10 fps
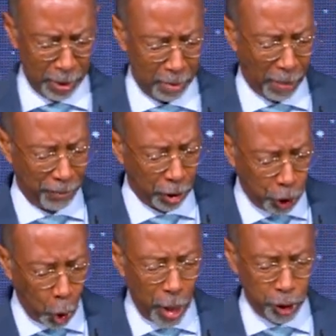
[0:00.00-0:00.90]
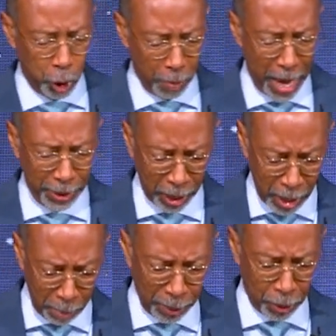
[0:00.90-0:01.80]
by the choice you made to
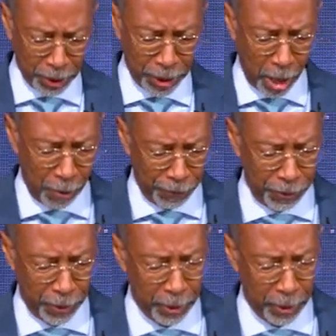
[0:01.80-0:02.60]
humble yourself,